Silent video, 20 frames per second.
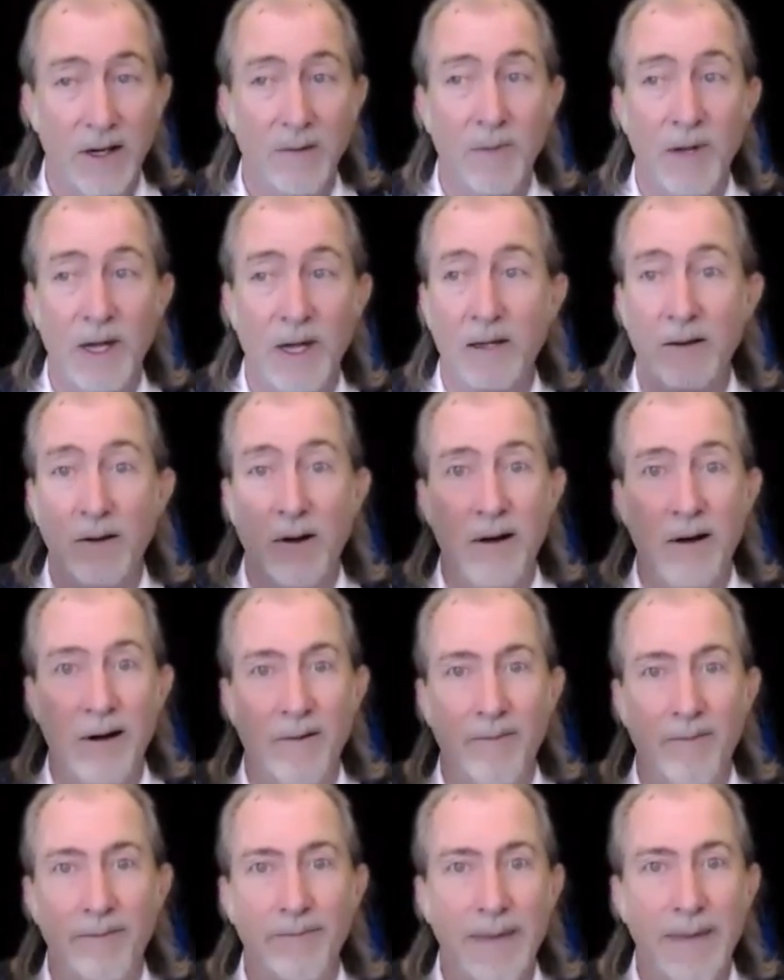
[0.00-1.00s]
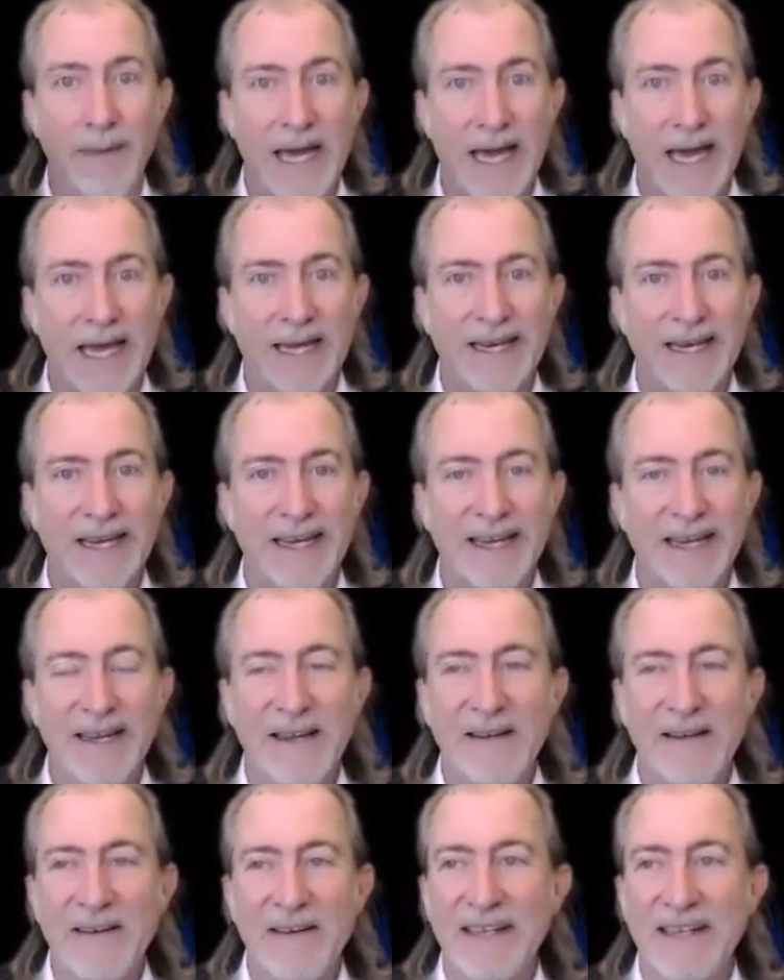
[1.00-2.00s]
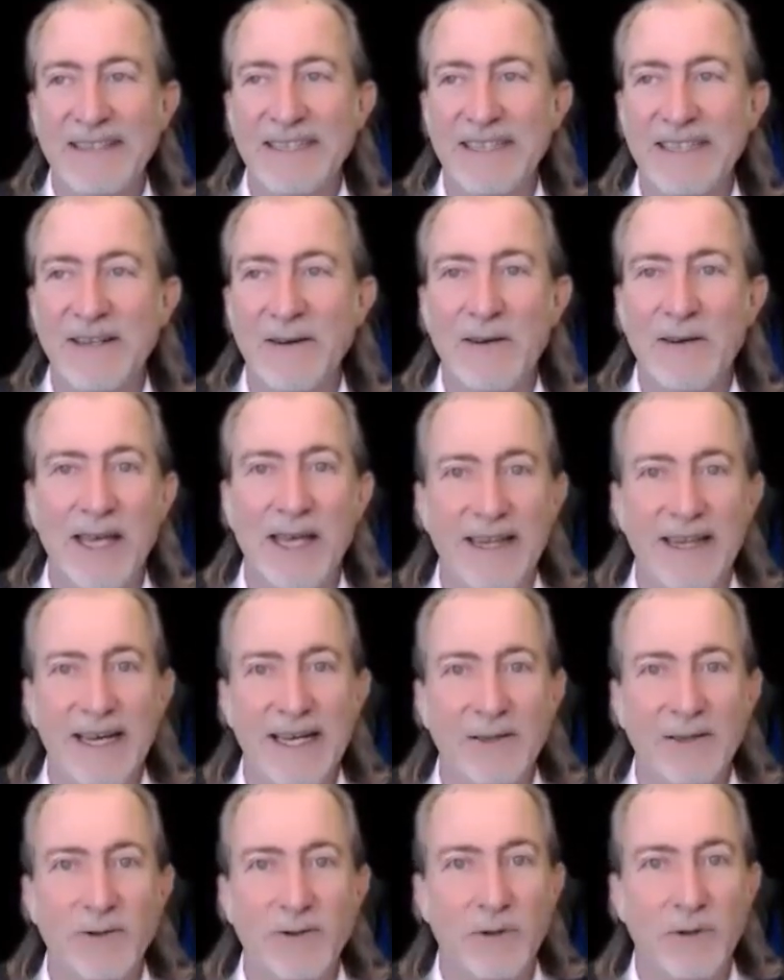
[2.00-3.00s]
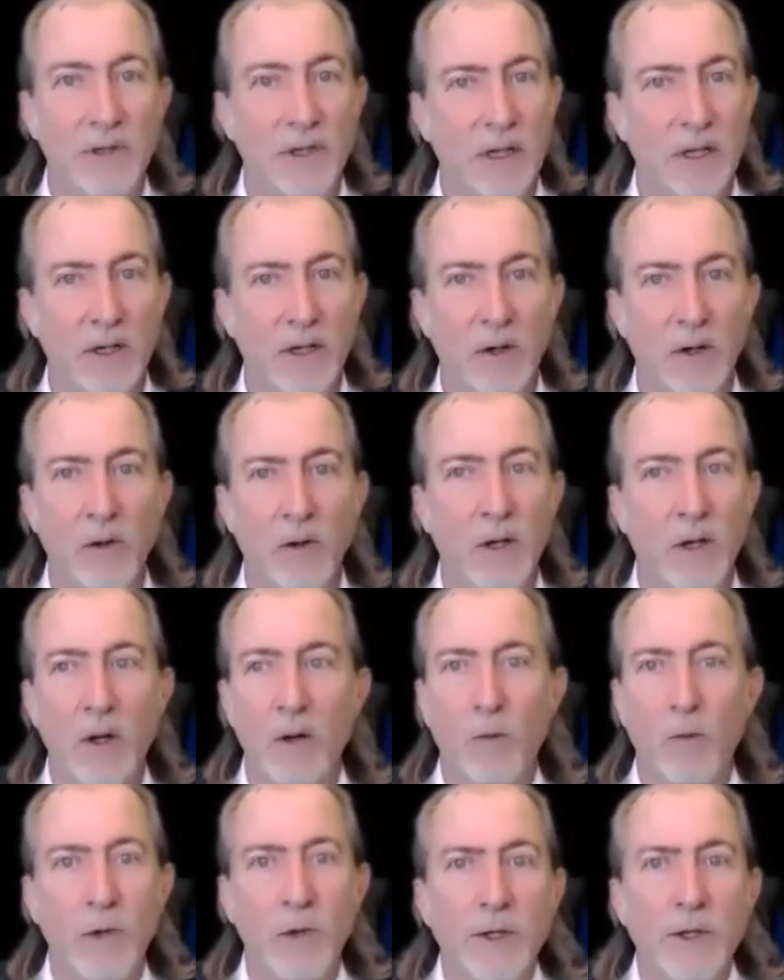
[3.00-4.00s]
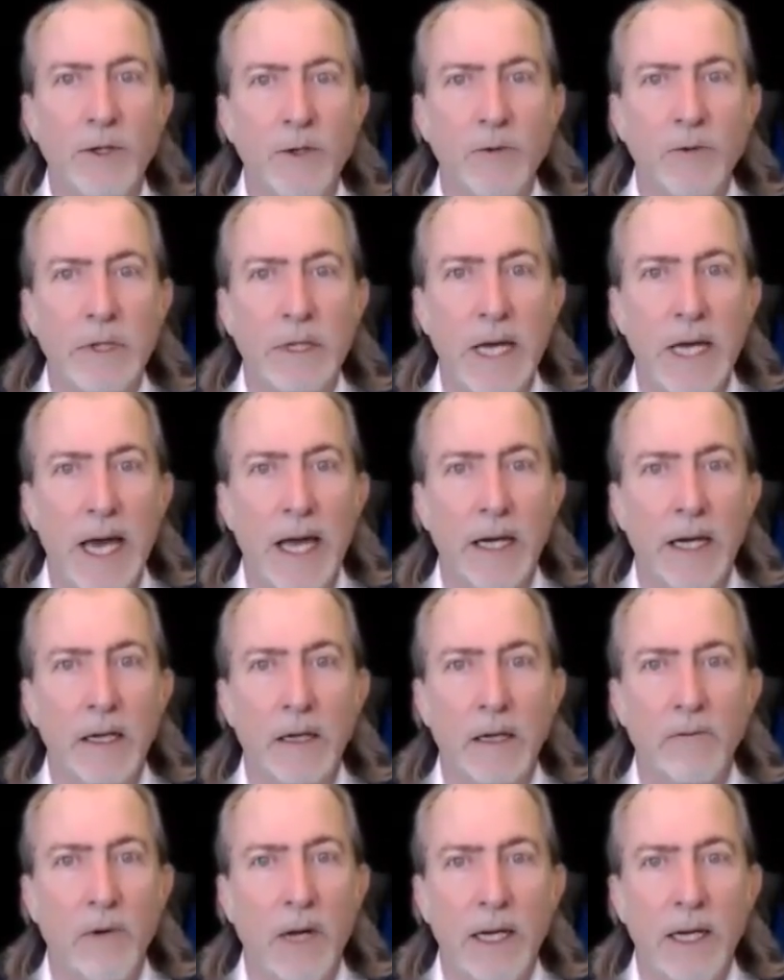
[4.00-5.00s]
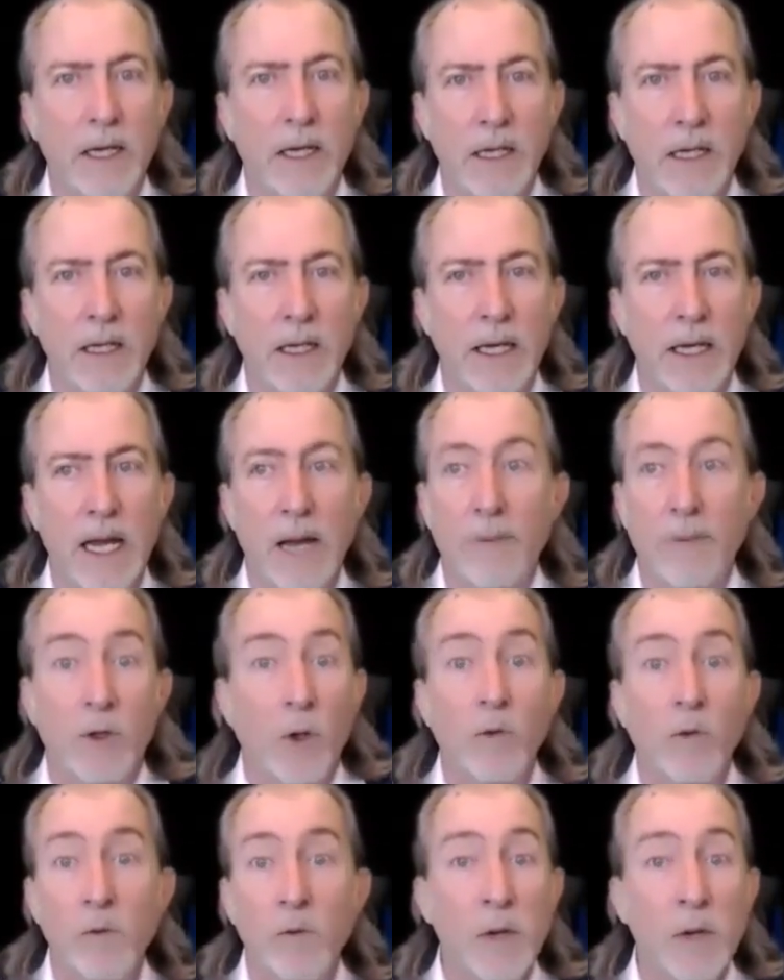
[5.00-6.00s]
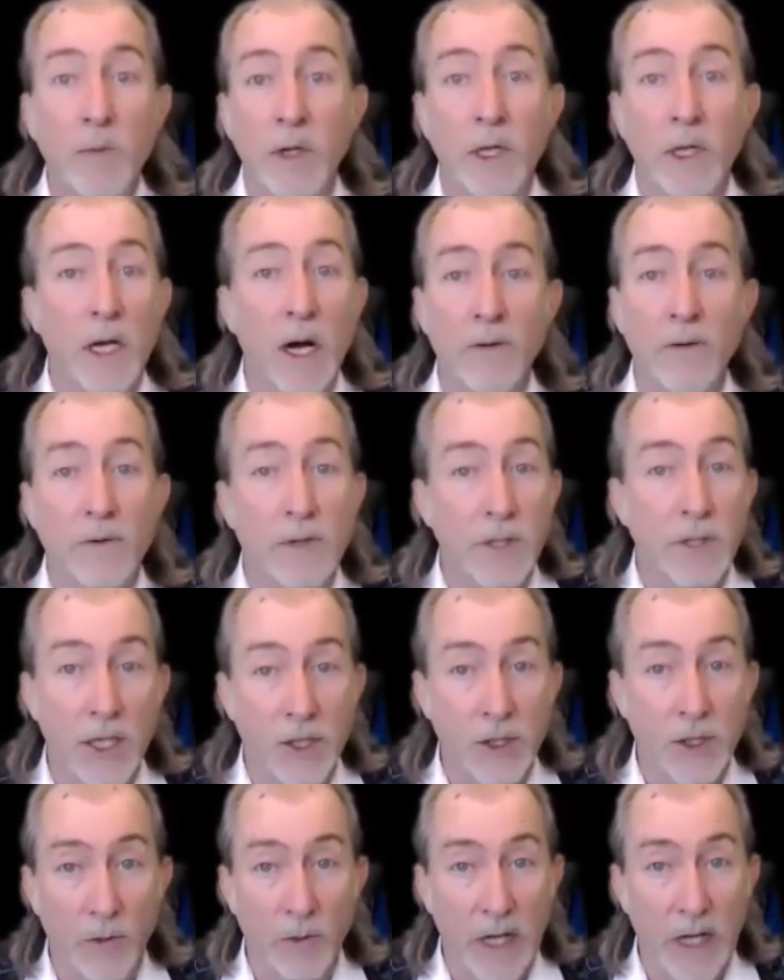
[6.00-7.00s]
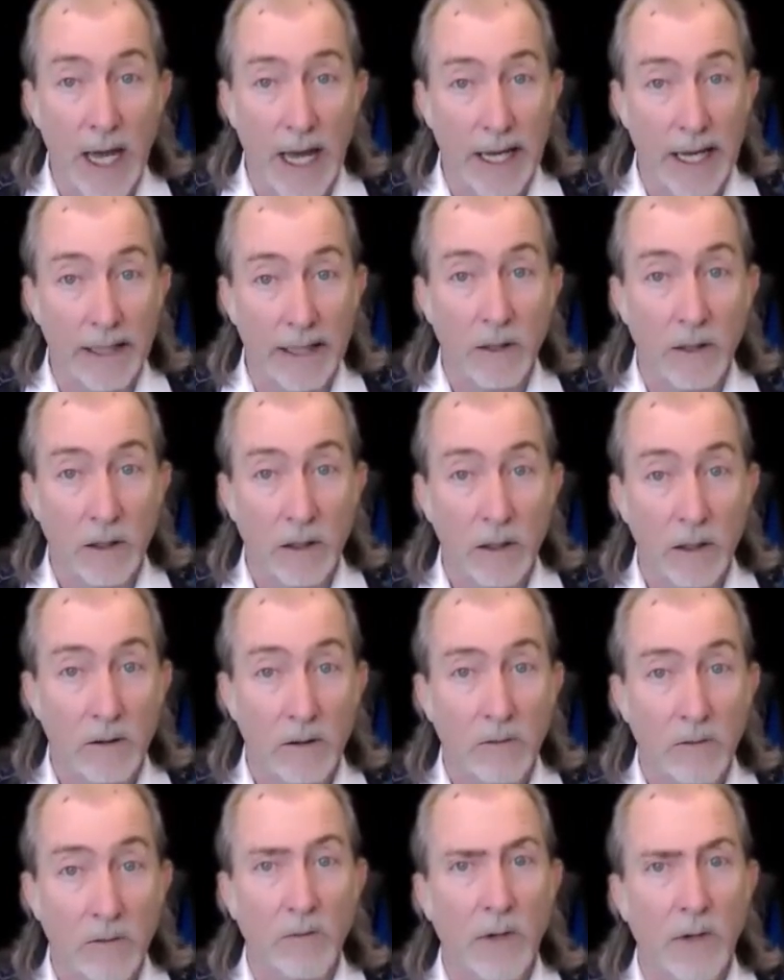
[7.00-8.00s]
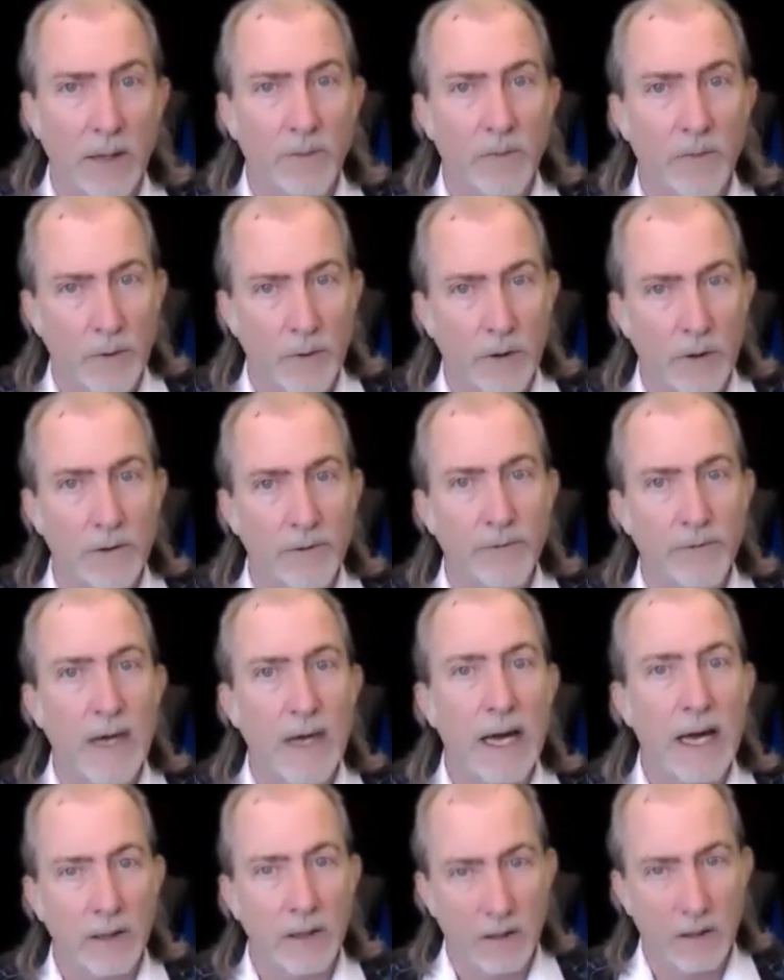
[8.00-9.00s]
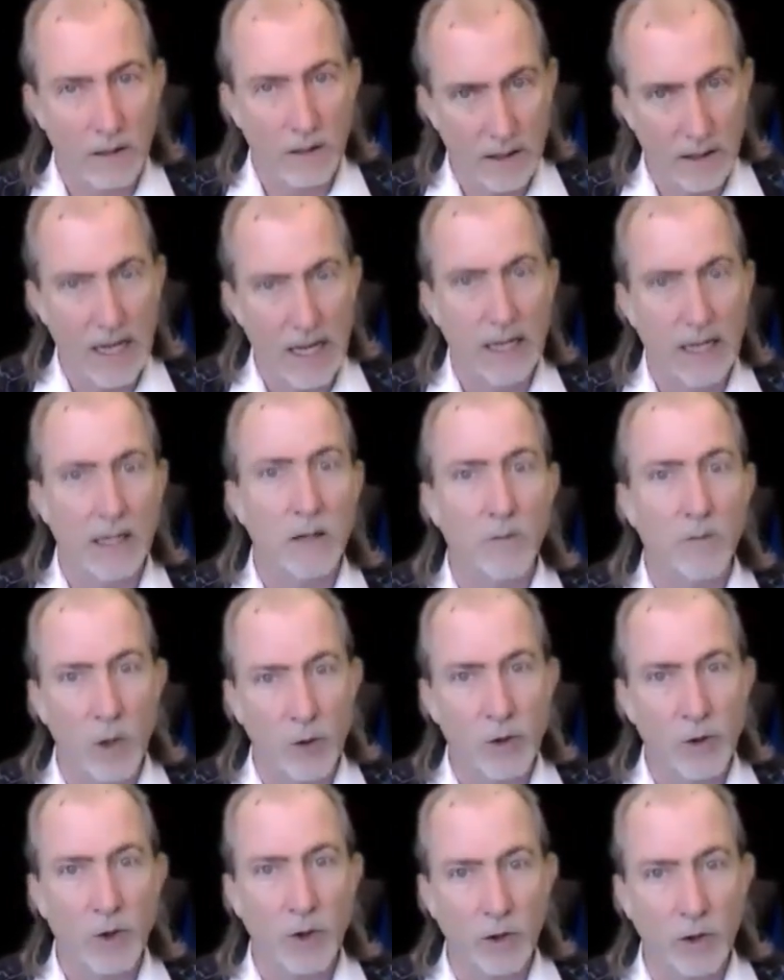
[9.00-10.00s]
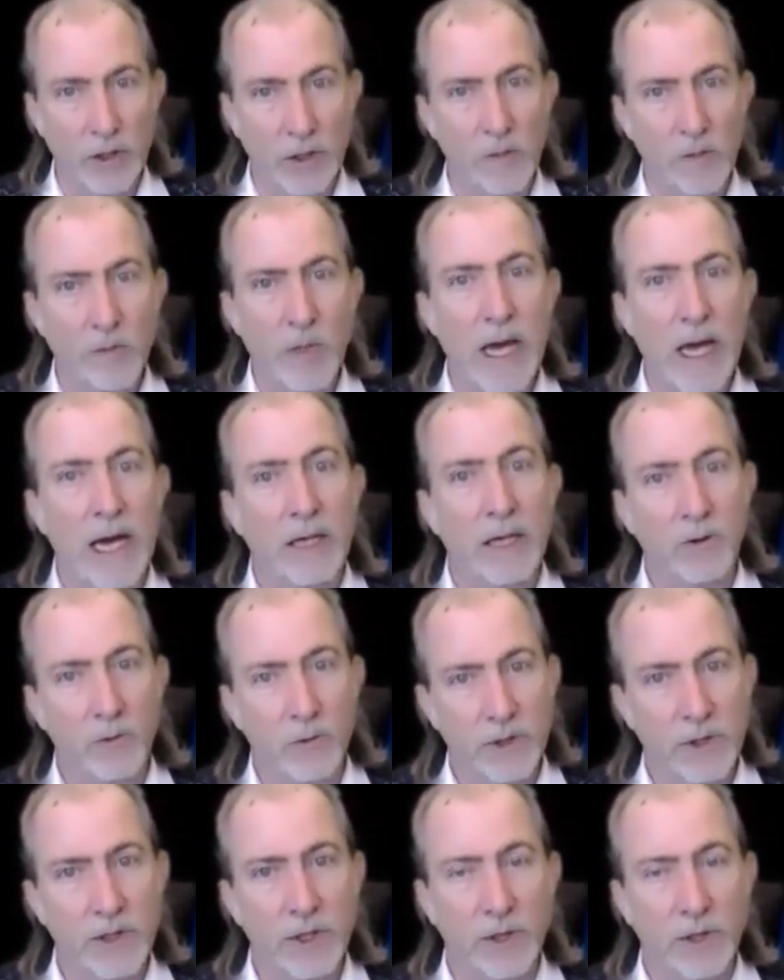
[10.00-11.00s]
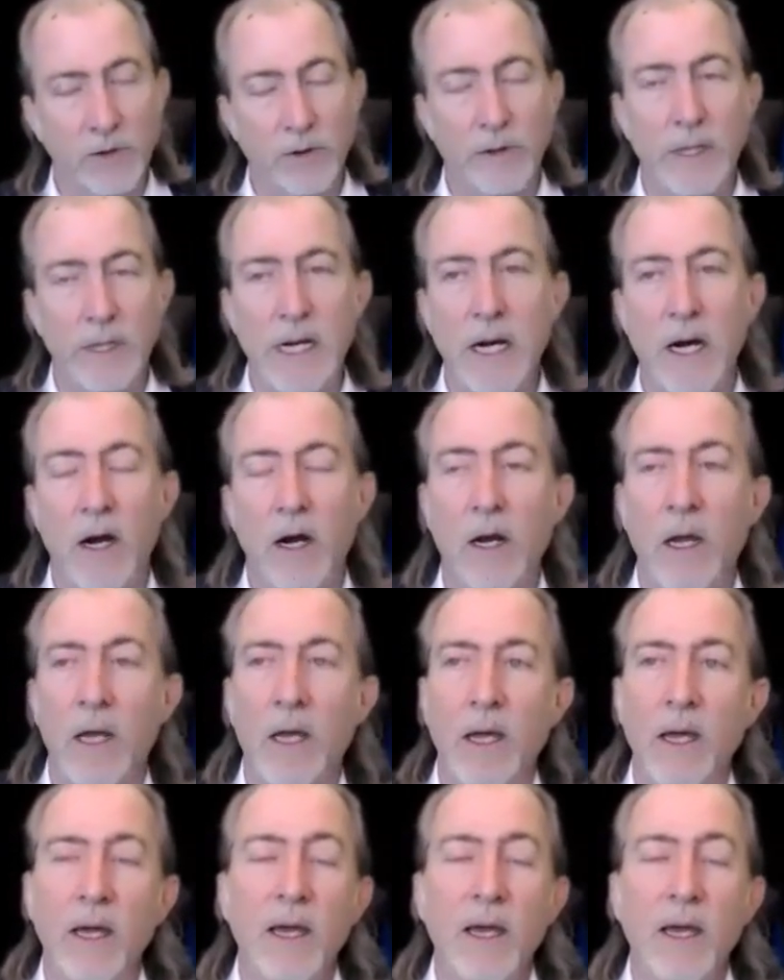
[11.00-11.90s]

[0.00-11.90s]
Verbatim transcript: I'm like, oh man. I said, okay, that's, you know, what do you do with that, right? It happened. Don't remember the conversation we had, right? But the fact that that emotional impact was still there.